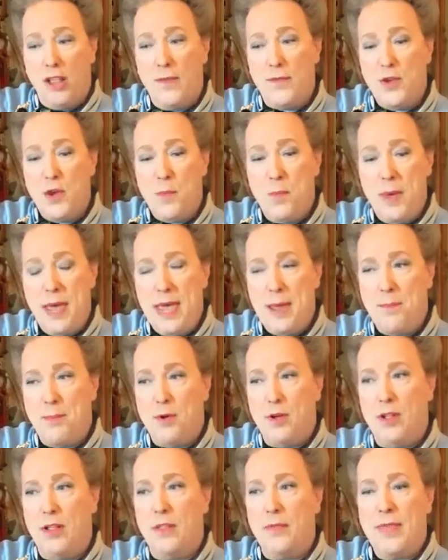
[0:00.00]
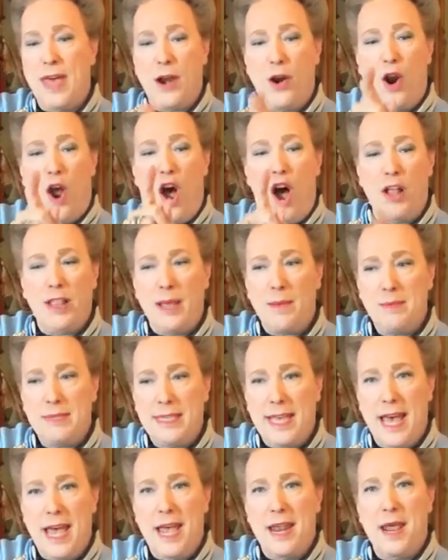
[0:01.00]
of you people that are all
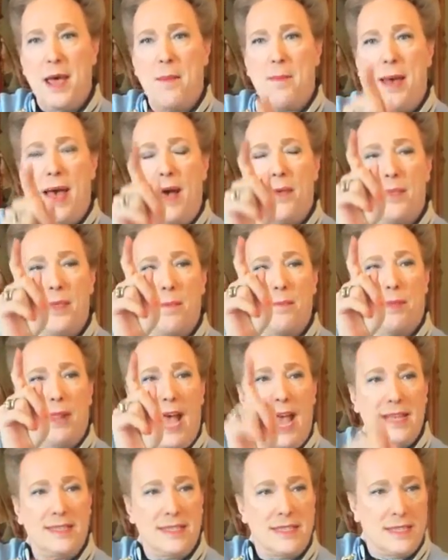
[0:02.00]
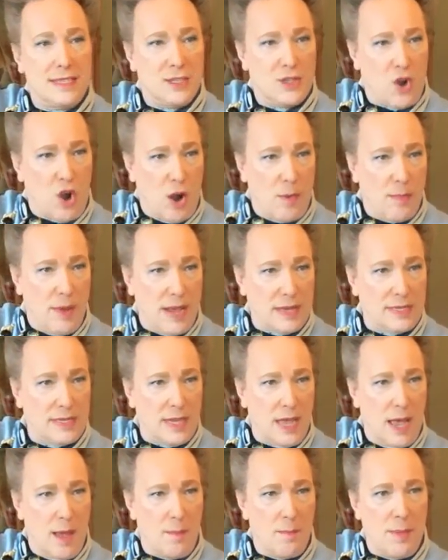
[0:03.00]
upset about the blasted Starbucks
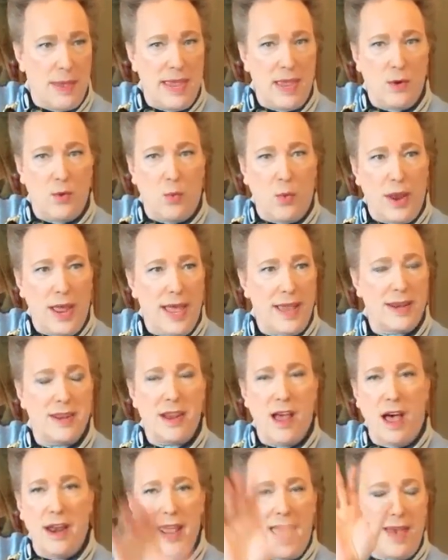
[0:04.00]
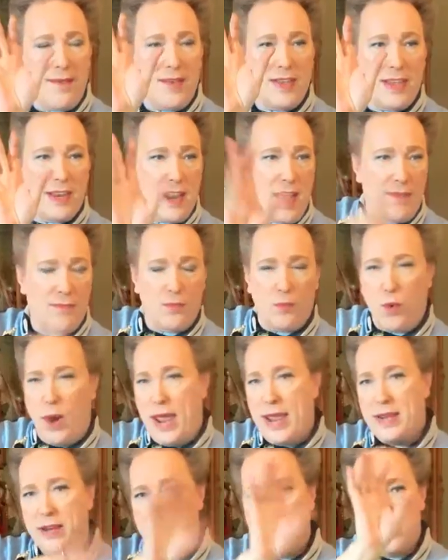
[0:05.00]
cup being red, not having enough
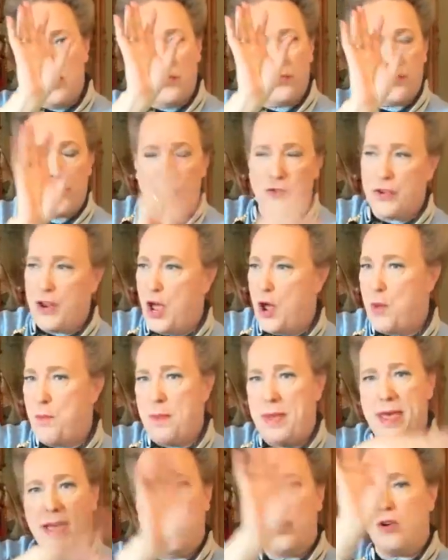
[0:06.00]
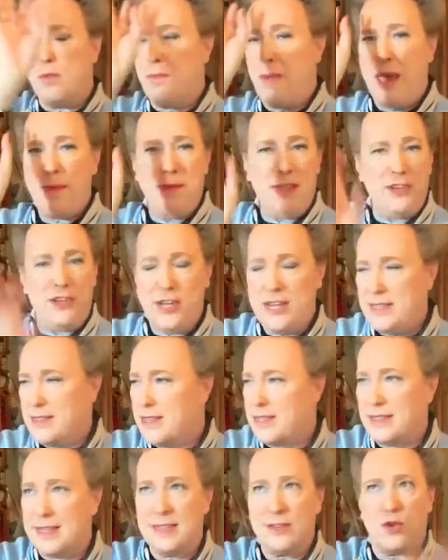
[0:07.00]
reindeers or snowmen or baby
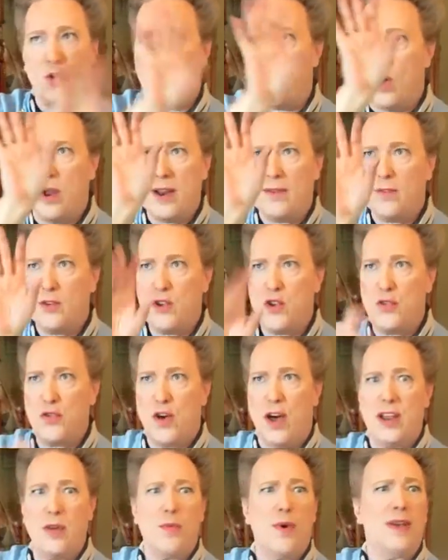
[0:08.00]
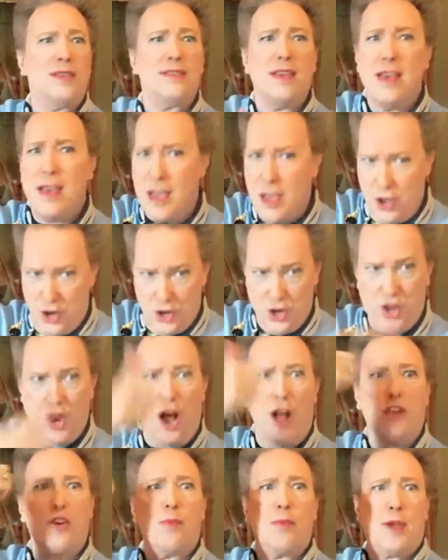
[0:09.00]
Jesuses or whatever you thought it was,
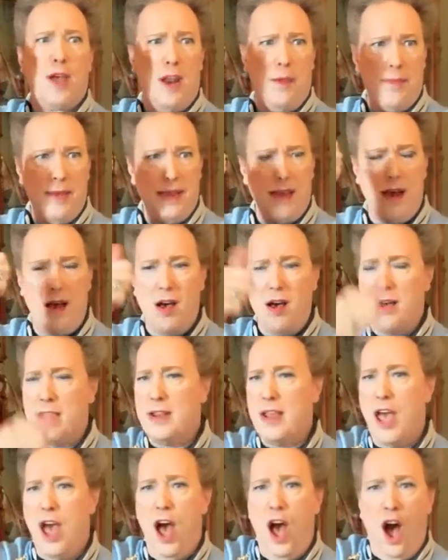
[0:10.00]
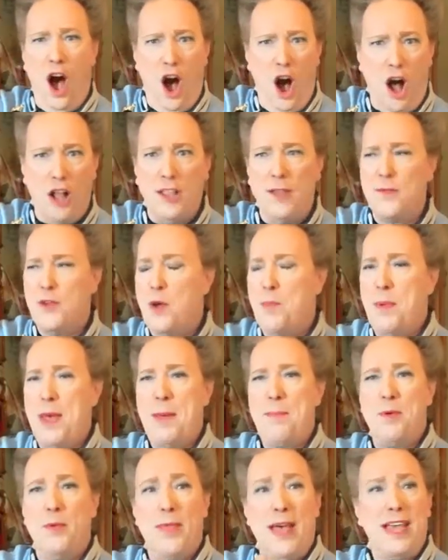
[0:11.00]
y'all are going to be gone. All of you
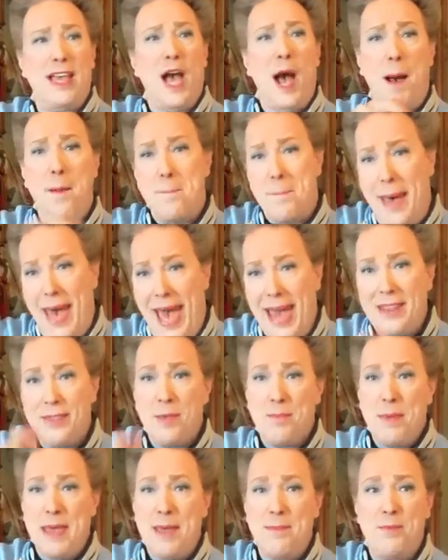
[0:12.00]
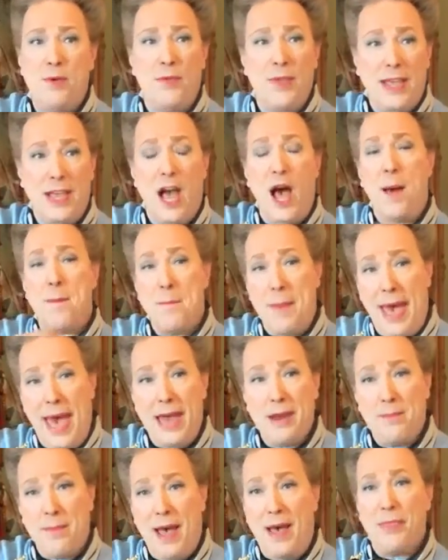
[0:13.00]
people that got mad at the people that got
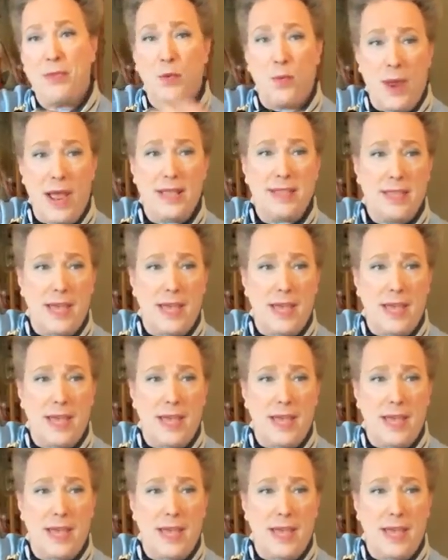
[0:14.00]
mad about the red